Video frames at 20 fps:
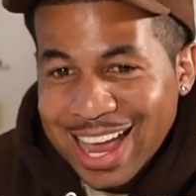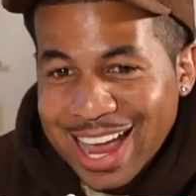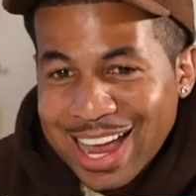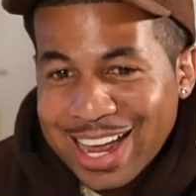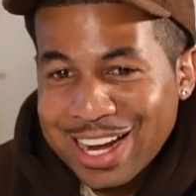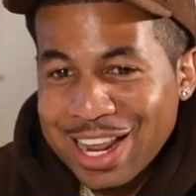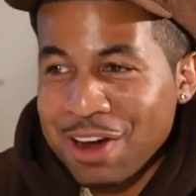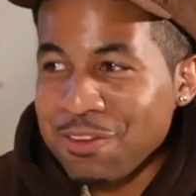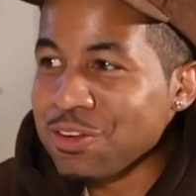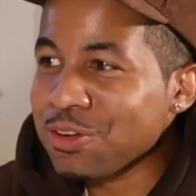
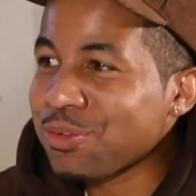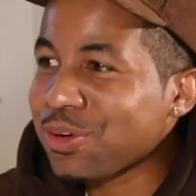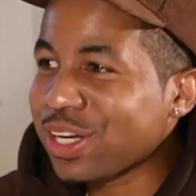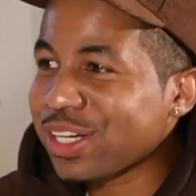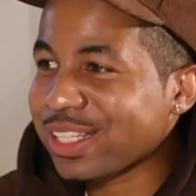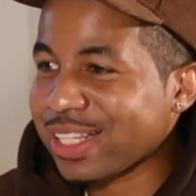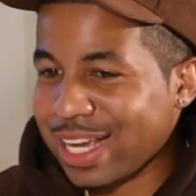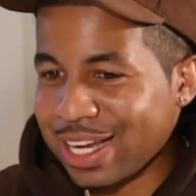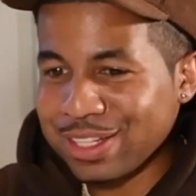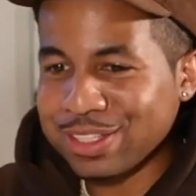And
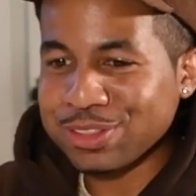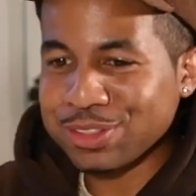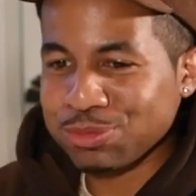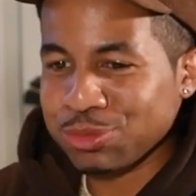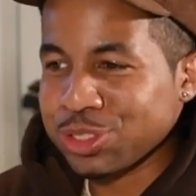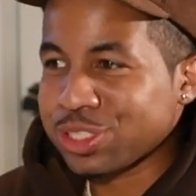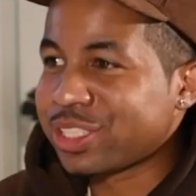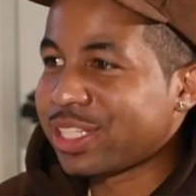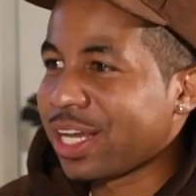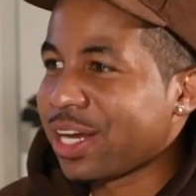everyone that
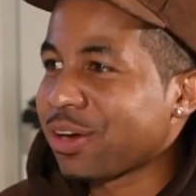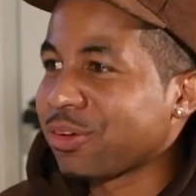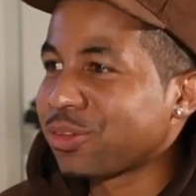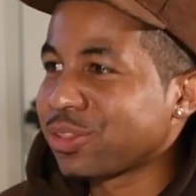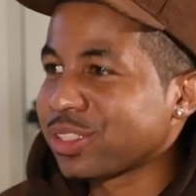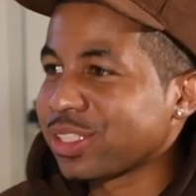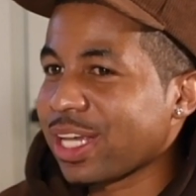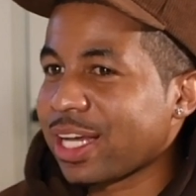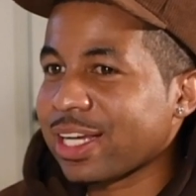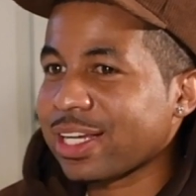was there
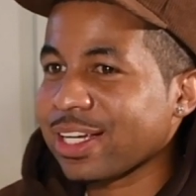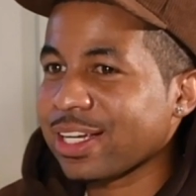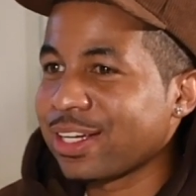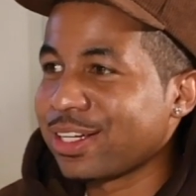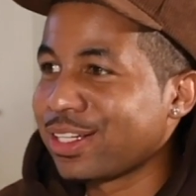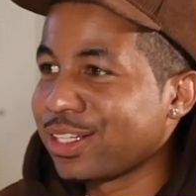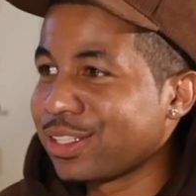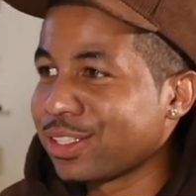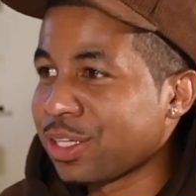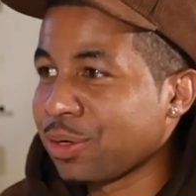was like
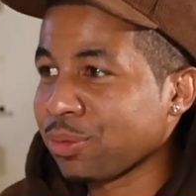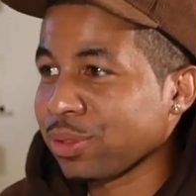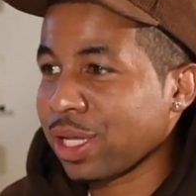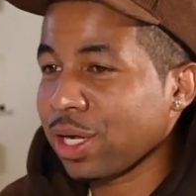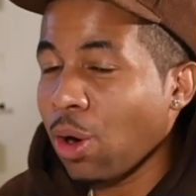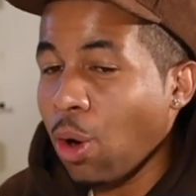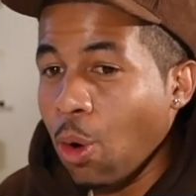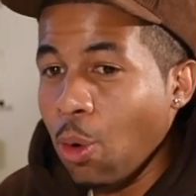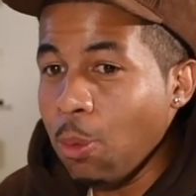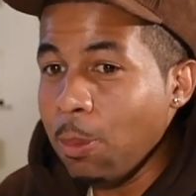they were like,
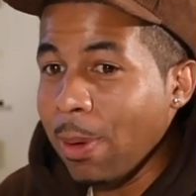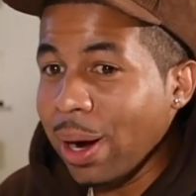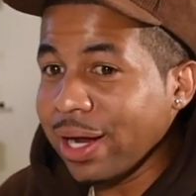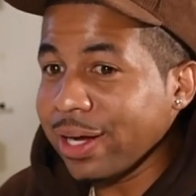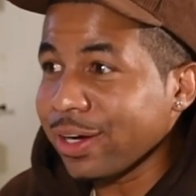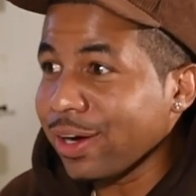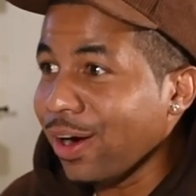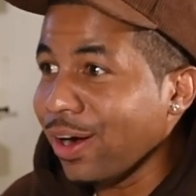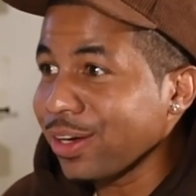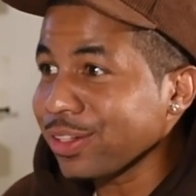"Oh my
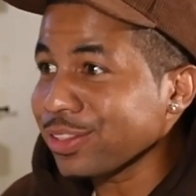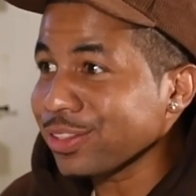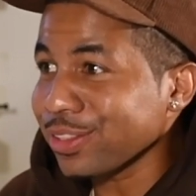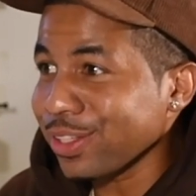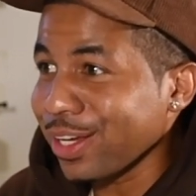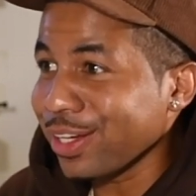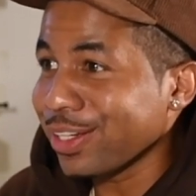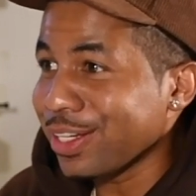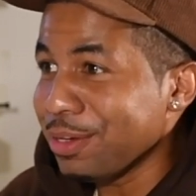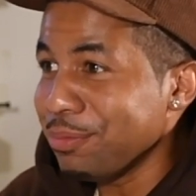gosh,
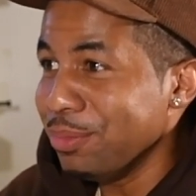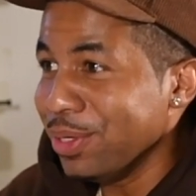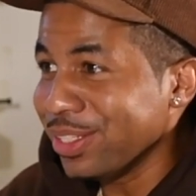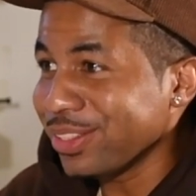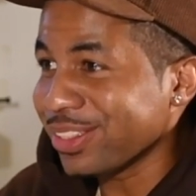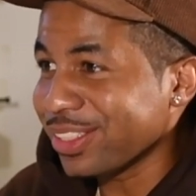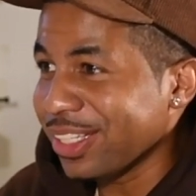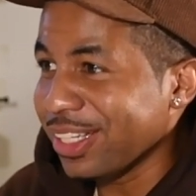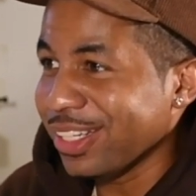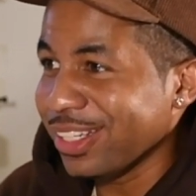like he
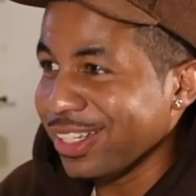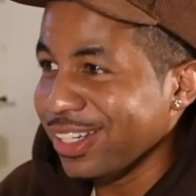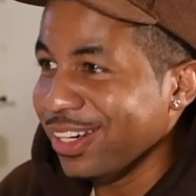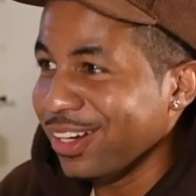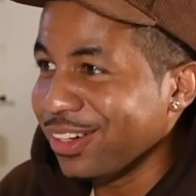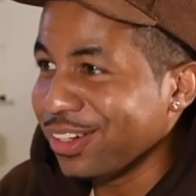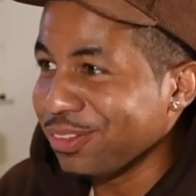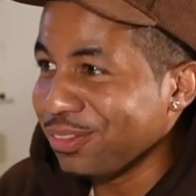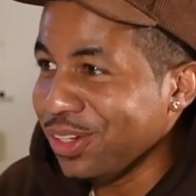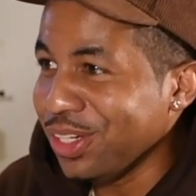missed it," you know
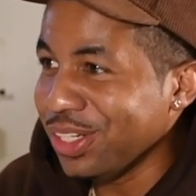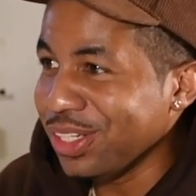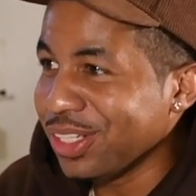what I mean?